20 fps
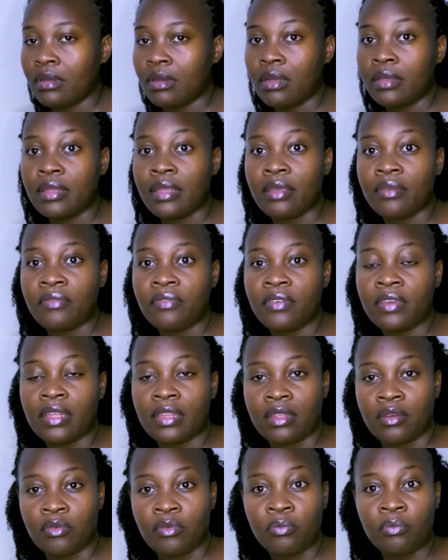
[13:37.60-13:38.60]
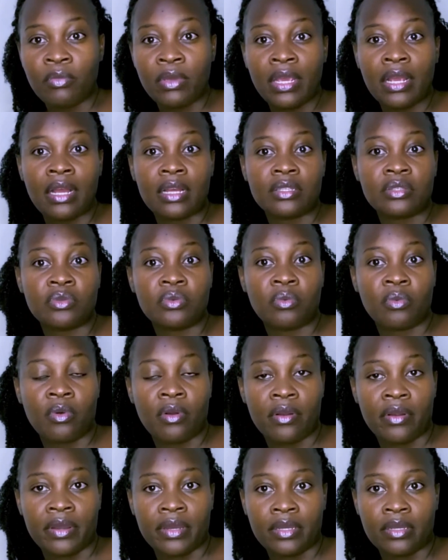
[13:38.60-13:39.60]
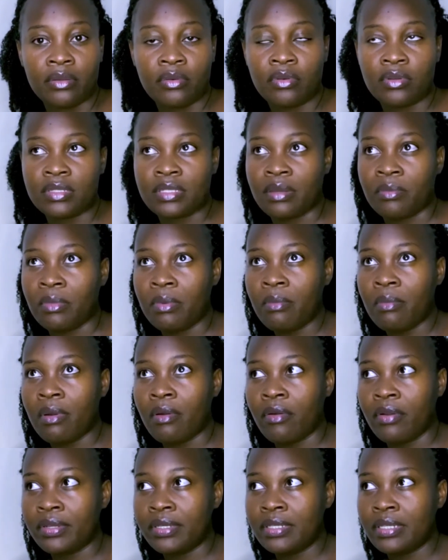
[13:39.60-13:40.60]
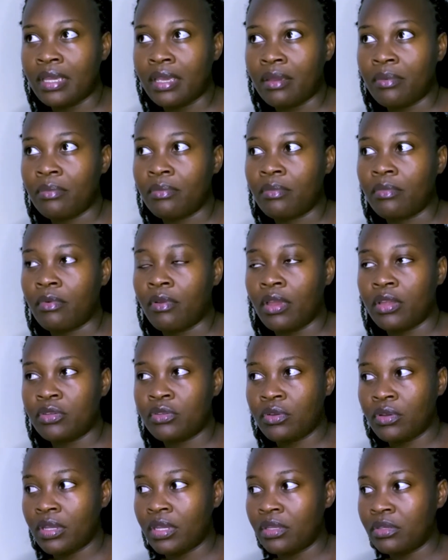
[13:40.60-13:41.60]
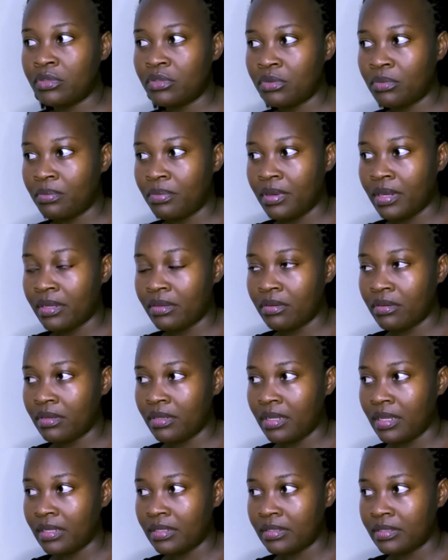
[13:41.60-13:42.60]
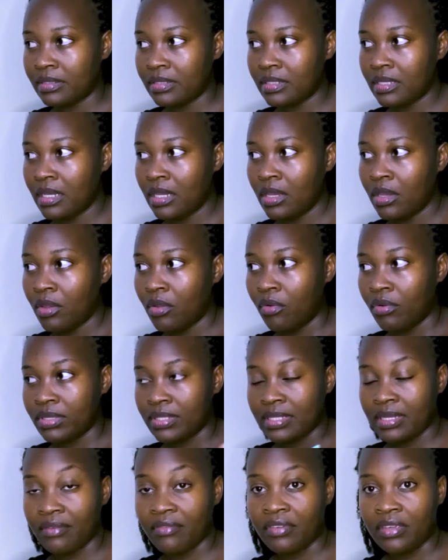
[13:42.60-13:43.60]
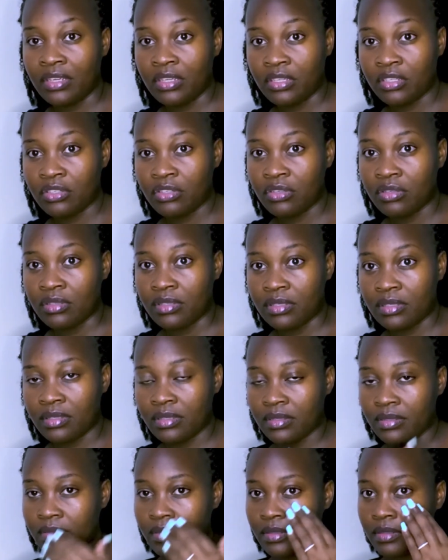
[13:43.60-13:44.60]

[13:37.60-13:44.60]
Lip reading: they would make us worried. Because I remember one time we were talking to Brandon and he was having issues,